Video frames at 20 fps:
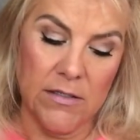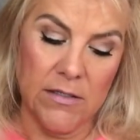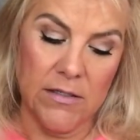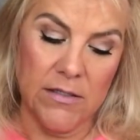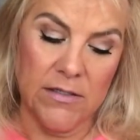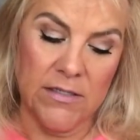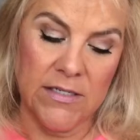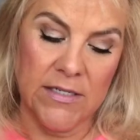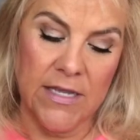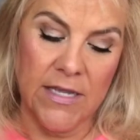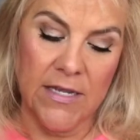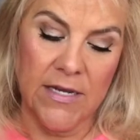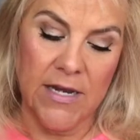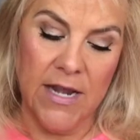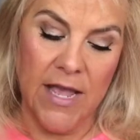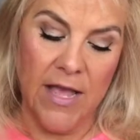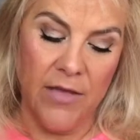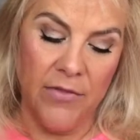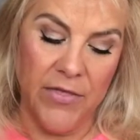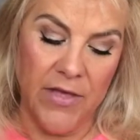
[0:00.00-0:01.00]
Skin
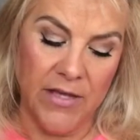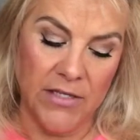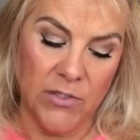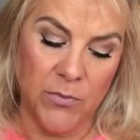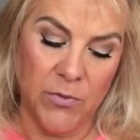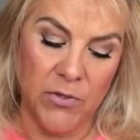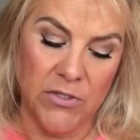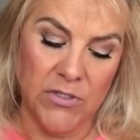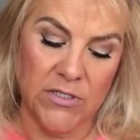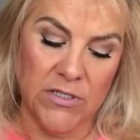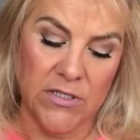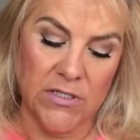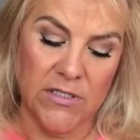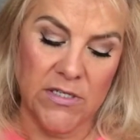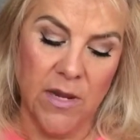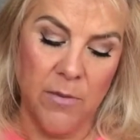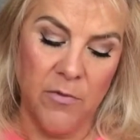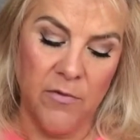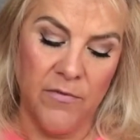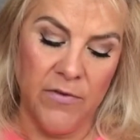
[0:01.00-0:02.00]
Health Experts
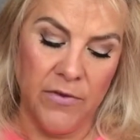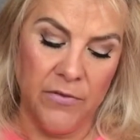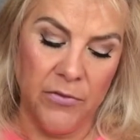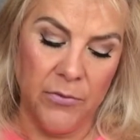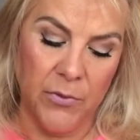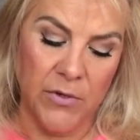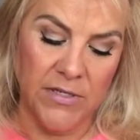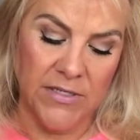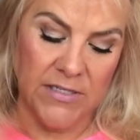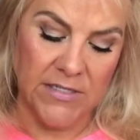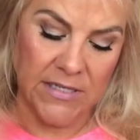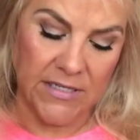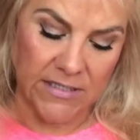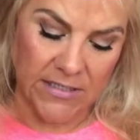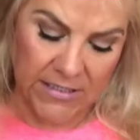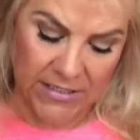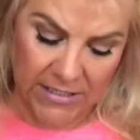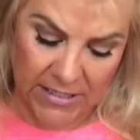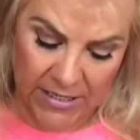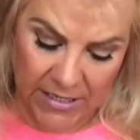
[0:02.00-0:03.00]
Somerville
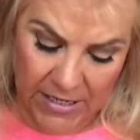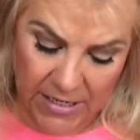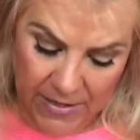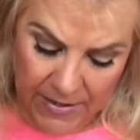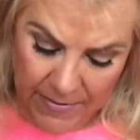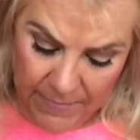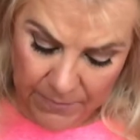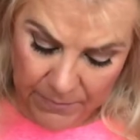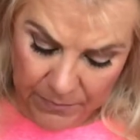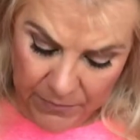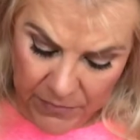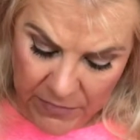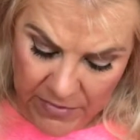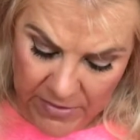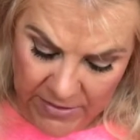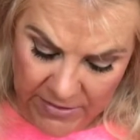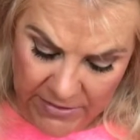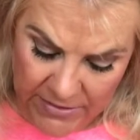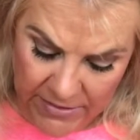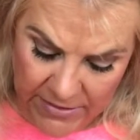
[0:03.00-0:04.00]
360.
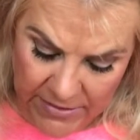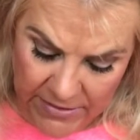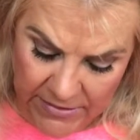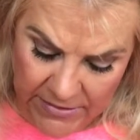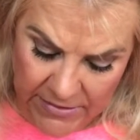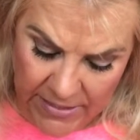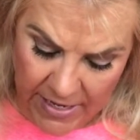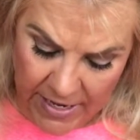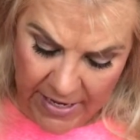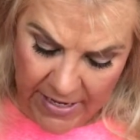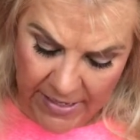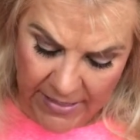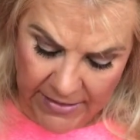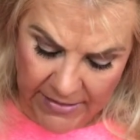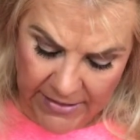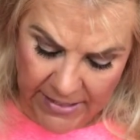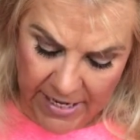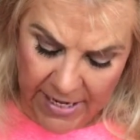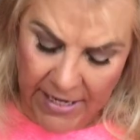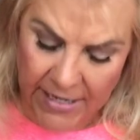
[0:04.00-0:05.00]
This is a
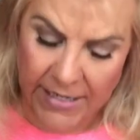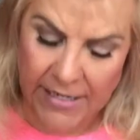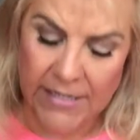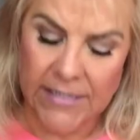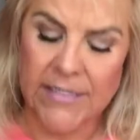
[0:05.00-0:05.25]
tanning